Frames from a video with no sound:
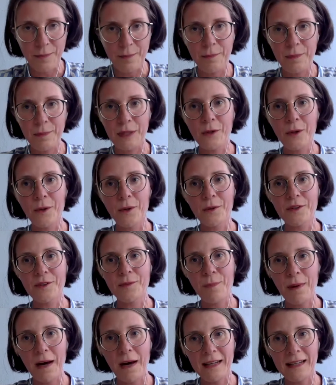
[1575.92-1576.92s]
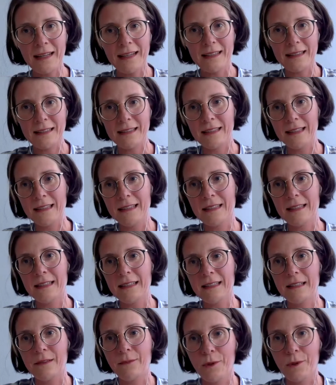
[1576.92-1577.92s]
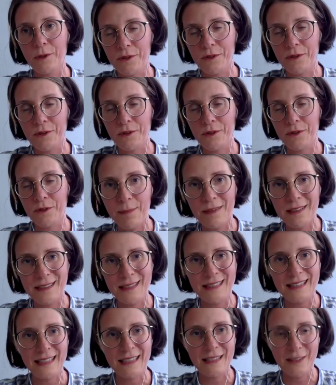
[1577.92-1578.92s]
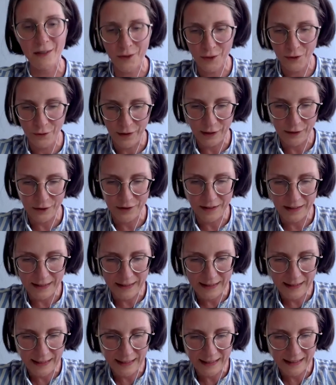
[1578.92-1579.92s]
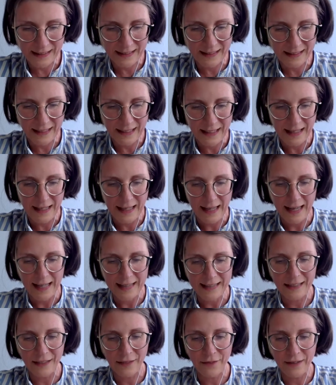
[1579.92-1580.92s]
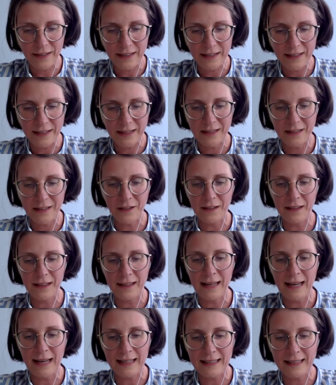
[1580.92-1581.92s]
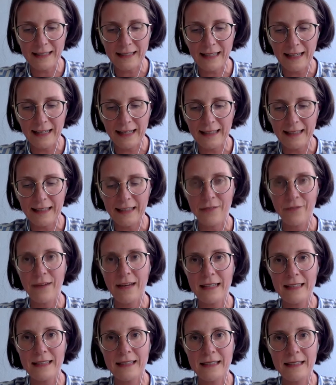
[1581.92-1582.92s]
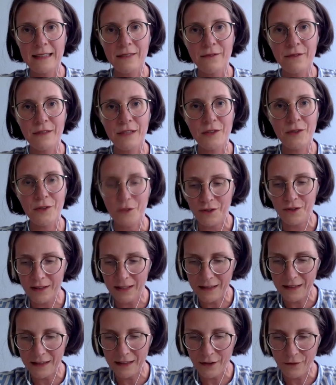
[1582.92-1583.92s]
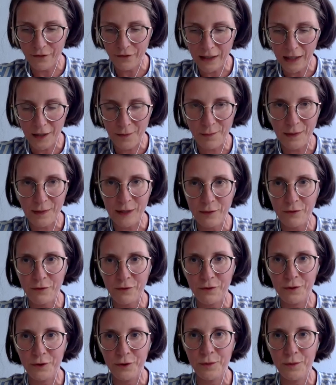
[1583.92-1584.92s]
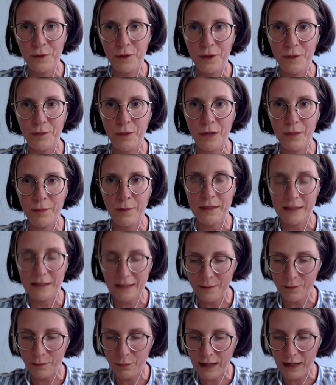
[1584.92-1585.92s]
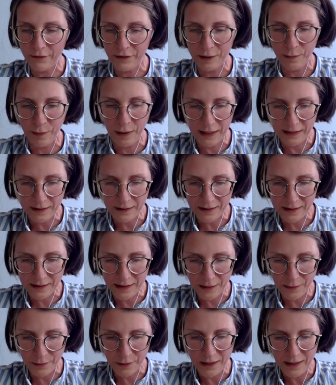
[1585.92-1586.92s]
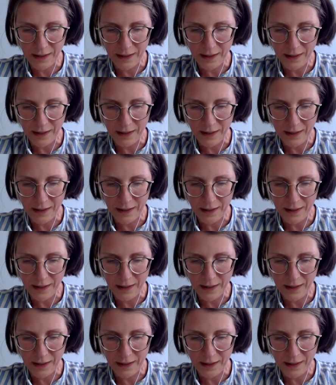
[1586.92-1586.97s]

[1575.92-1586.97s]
because BARDA, since it was established in 2006, has invested on a large scale in vaccine research and development through public and private partnership,